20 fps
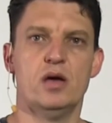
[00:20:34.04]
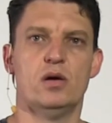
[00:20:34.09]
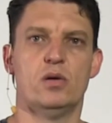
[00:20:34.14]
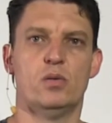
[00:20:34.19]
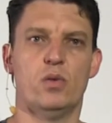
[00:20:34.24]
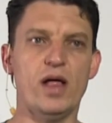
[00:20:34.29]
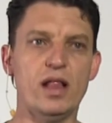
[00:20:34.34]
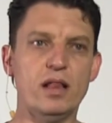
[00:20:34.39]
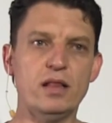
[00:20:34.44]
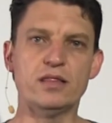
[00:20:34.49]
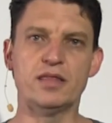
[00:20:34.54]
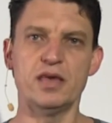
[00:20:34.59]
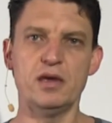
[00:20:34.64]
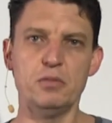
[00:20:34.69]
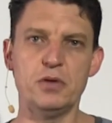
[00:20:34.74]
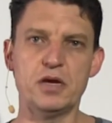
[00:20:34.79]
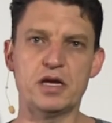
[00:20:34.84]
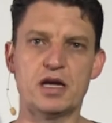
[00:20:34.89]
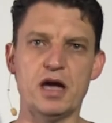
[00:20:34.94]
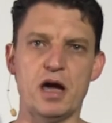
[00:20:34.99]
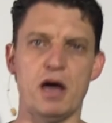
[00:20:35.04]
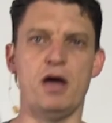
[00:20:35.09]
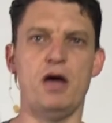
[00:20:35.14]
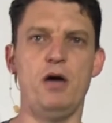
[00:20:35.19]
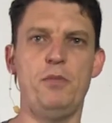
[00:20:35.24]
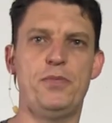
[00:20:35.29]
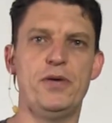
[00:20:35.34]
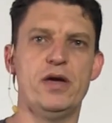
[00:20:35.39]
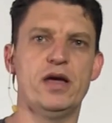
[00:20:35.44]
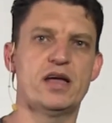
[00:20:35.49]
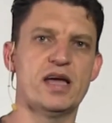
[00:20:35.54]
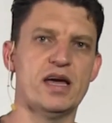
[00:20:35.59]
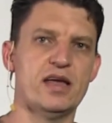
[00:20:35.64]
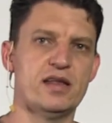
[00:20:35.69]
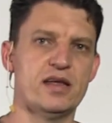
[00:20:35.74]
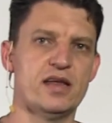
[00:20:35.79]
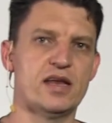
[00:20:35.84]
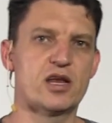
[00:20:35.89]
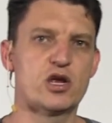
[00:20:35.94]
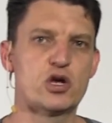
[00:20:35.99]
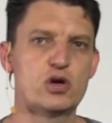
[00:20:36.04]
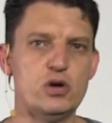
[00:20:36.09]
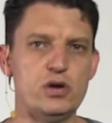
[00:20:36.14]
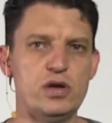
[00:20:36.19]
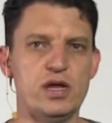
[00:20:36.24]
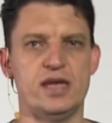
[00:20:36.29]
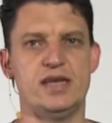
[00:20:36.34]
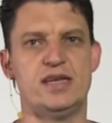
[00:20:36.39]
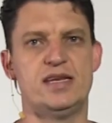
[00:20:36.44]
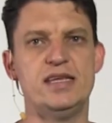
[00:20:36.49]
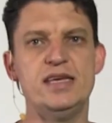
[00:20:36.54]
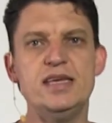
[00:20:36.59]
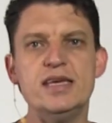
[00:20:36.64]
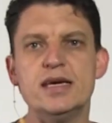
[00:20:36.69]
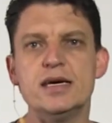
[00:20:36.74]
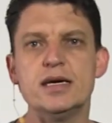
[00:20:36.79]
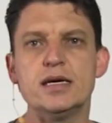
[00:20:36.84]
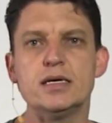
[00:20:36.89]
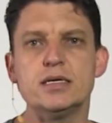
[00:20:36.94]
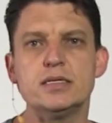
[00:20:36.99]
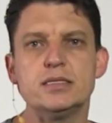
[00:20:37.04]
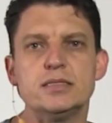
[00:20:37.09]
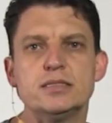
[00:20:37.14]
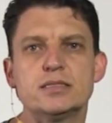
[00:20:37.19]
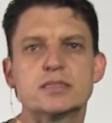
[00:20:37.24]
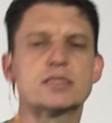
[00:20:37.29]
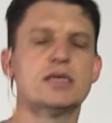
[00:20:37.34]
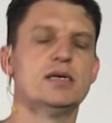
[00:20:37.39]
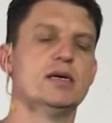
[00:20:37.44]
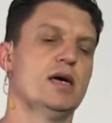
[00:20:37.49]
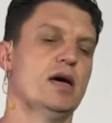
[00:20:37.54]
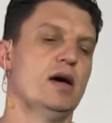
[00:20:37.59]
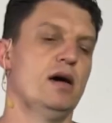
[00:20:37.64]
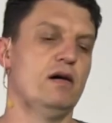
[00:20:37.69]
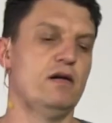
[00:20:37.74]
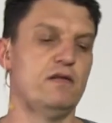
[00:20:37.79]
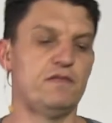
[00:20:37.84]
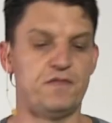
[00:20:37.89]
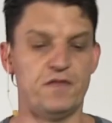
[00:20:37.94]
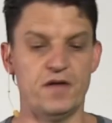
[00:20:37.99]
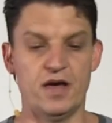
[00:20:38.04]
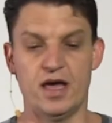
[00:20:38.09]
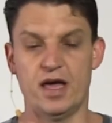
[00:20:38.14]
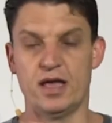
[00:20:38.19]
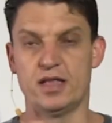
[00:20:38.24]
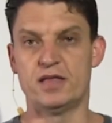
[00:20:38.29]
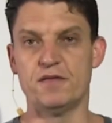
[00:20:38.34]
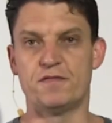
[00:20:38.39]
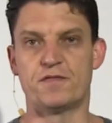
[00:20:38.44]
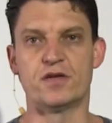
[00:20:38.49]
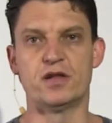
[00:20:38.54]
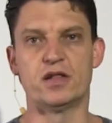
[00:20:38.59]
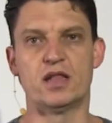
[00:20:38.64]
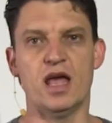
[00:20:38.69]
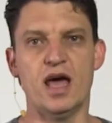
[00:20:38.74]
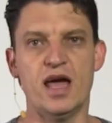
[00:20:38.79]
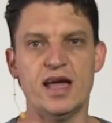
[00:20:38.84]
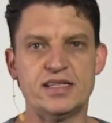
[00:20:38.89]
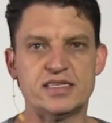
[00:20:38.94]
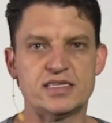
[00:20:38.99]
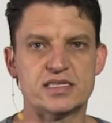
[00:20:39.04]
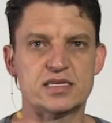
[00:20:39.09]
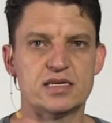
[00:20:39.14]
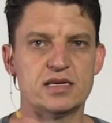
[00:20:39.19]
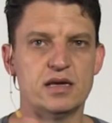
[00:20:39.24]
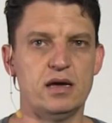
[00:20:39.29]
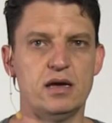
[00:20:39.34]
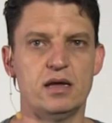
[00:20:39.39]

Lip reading: Well, there we go. I hope you get a good idea of different lights.